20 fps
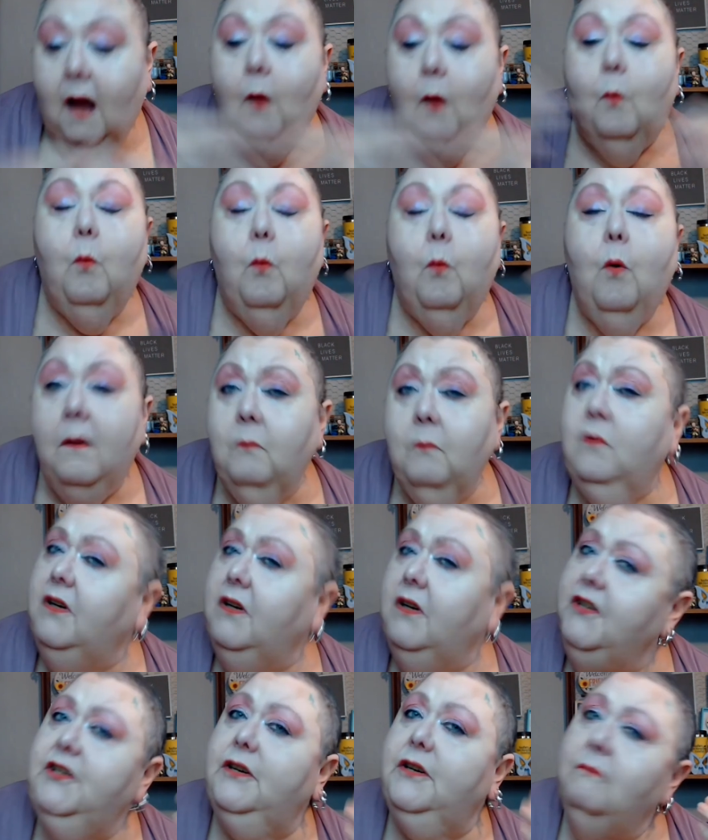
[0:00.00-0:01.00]
what
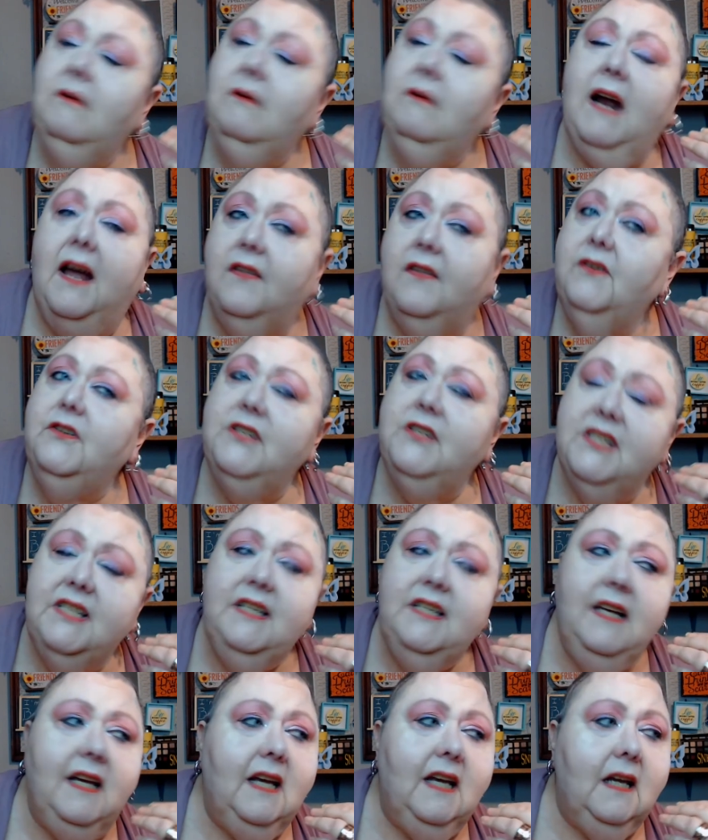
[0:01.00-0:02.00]
would you rather
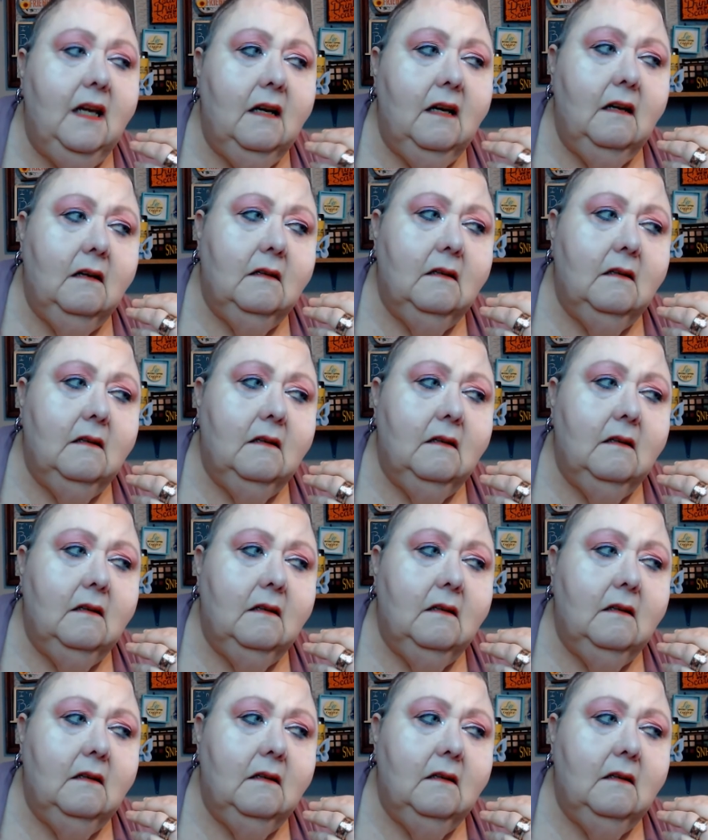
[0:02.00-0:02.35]
see